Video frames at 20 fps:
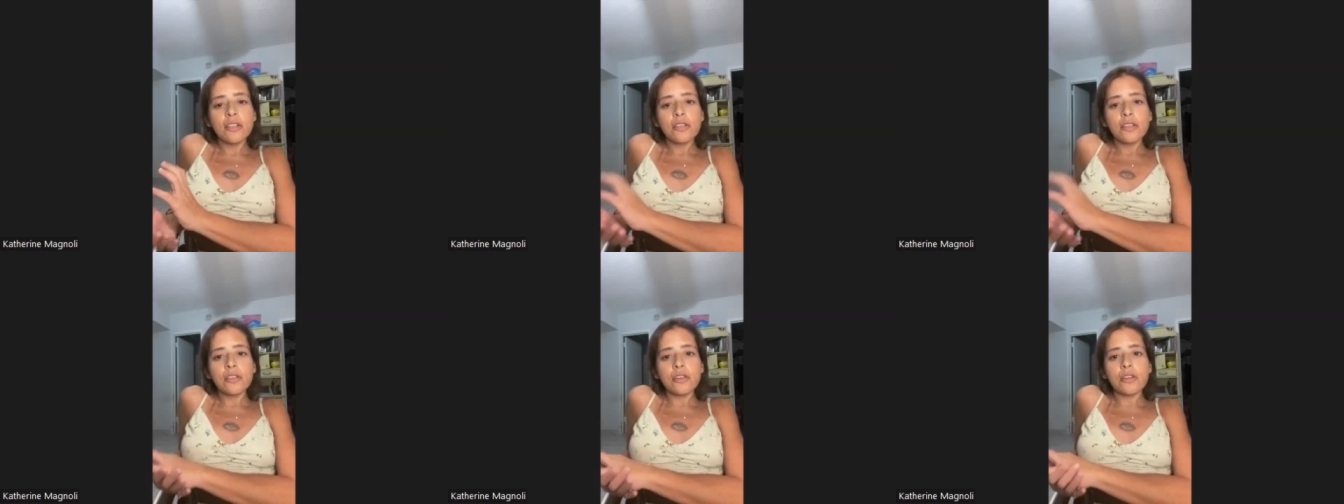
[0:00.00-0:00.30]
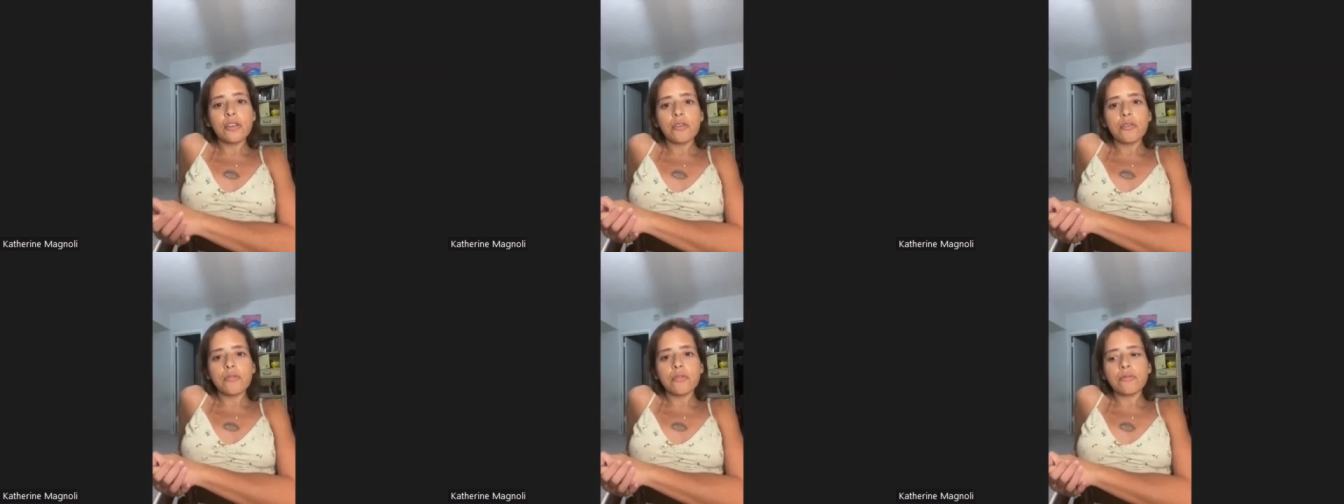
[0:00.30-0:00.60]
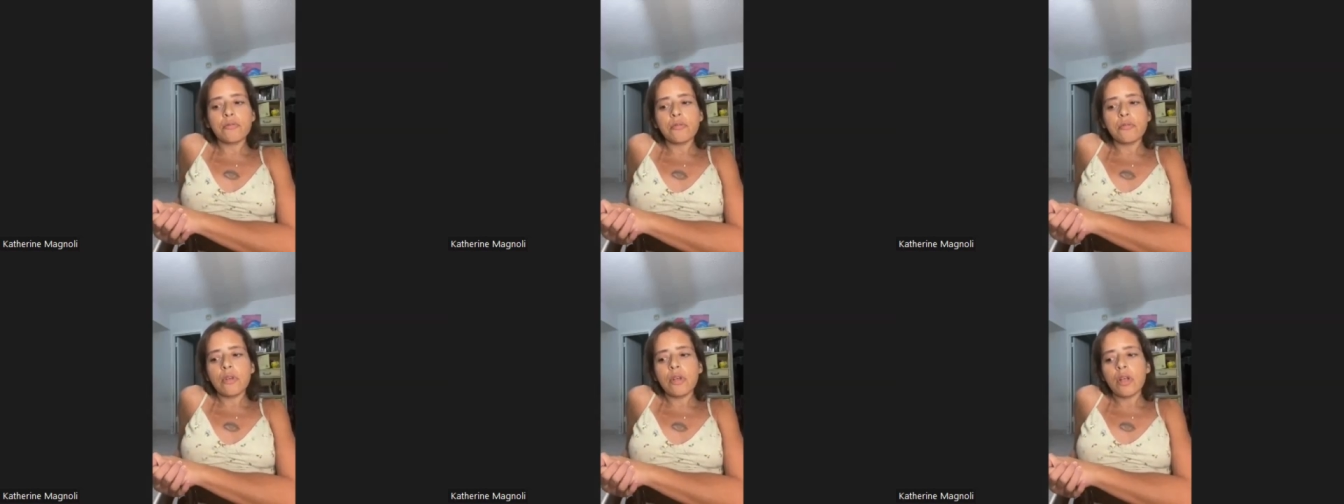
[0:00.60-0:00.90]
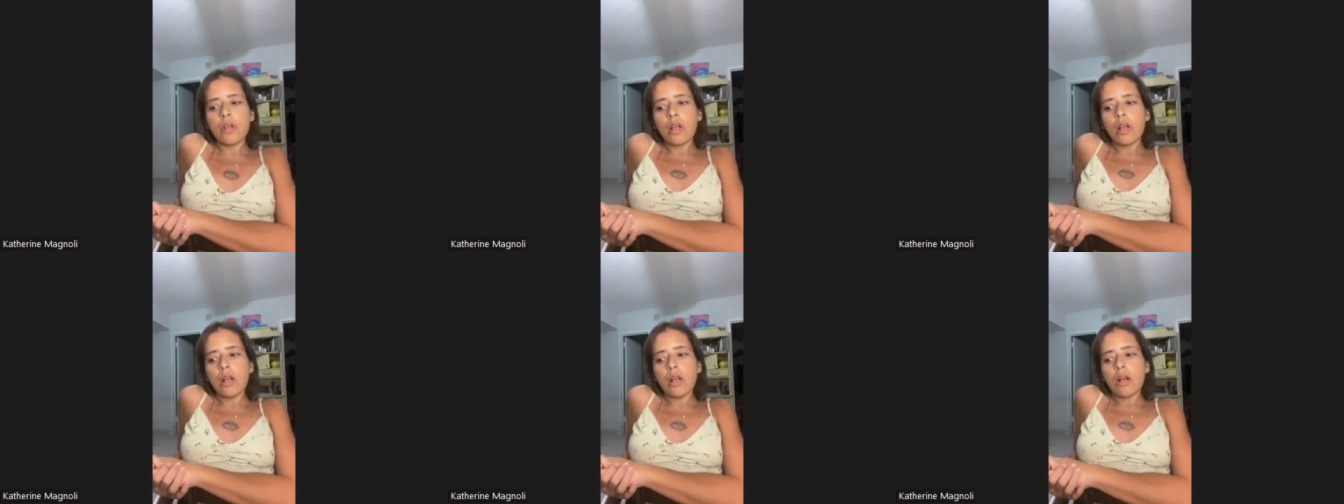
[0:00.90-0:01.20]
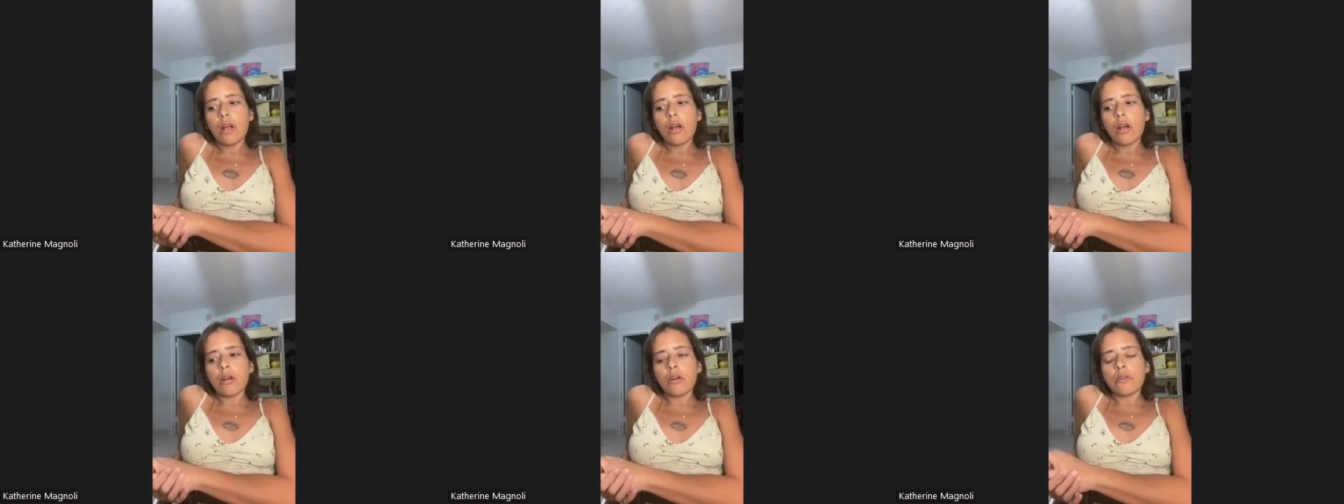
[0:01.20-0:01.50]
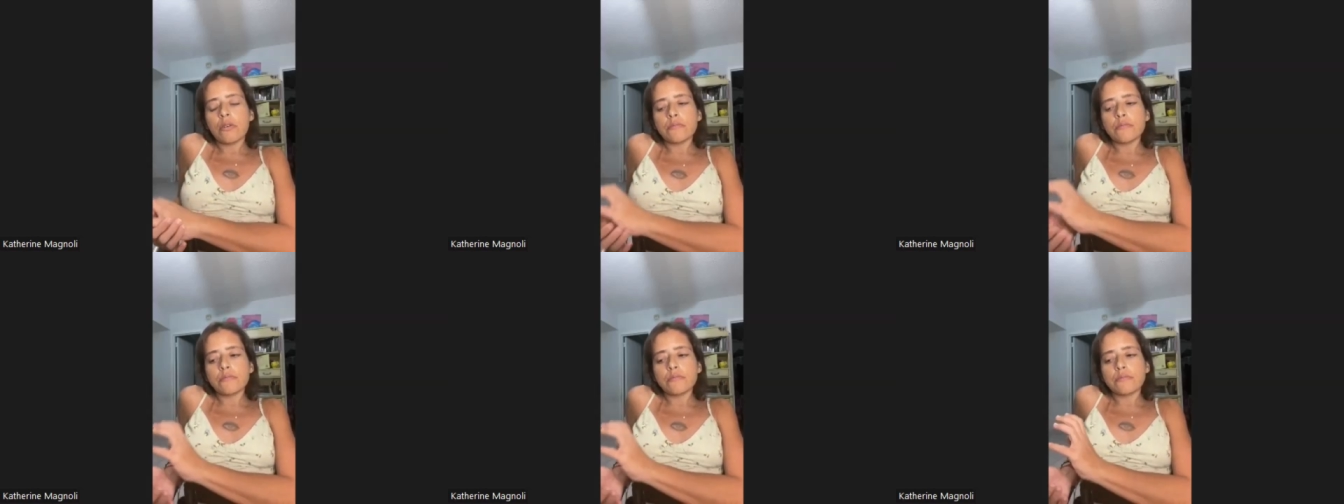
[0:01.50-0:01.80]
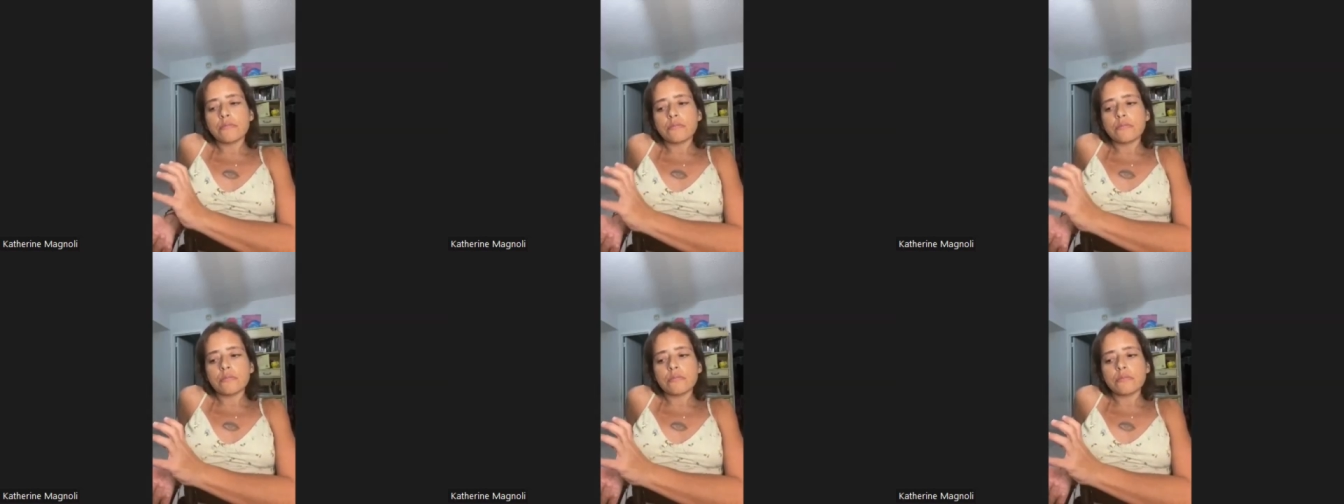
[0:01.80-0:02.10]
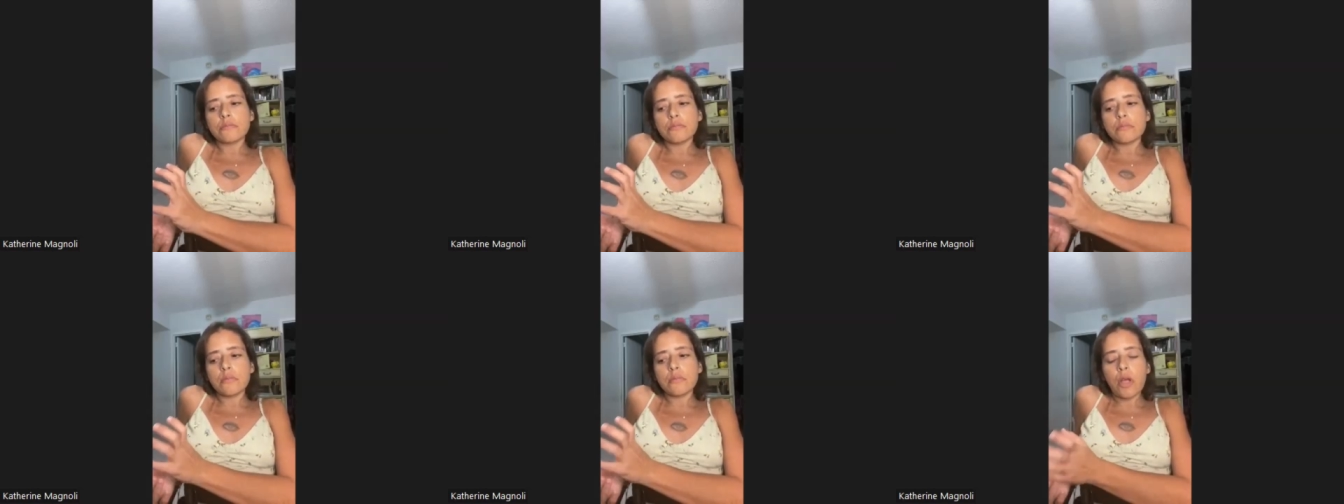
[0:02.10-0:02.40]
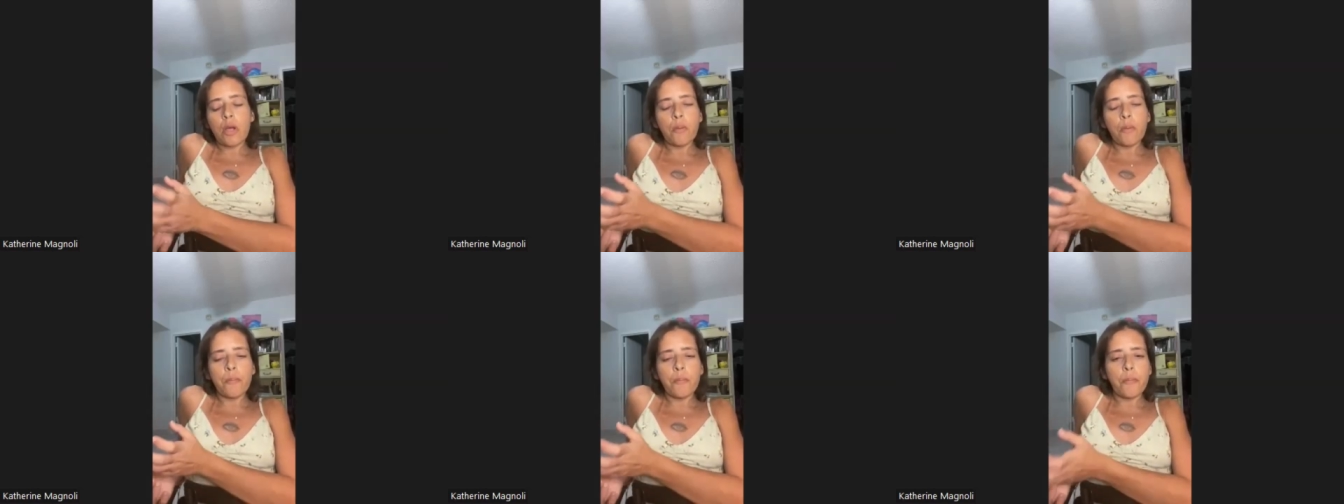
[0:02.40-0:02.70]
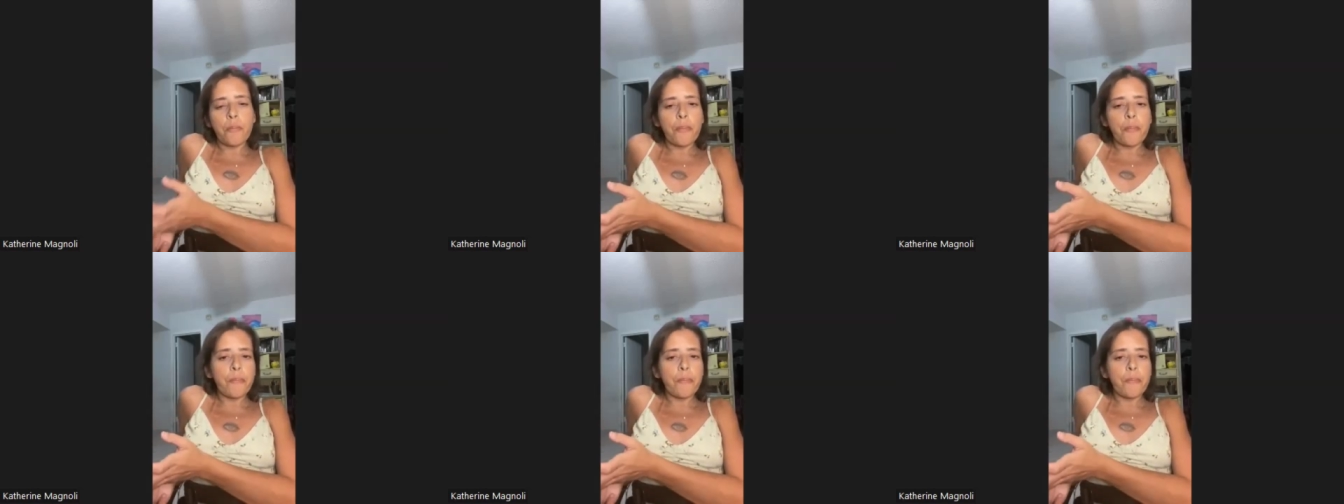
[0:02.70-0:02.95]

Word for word: you know, um, a,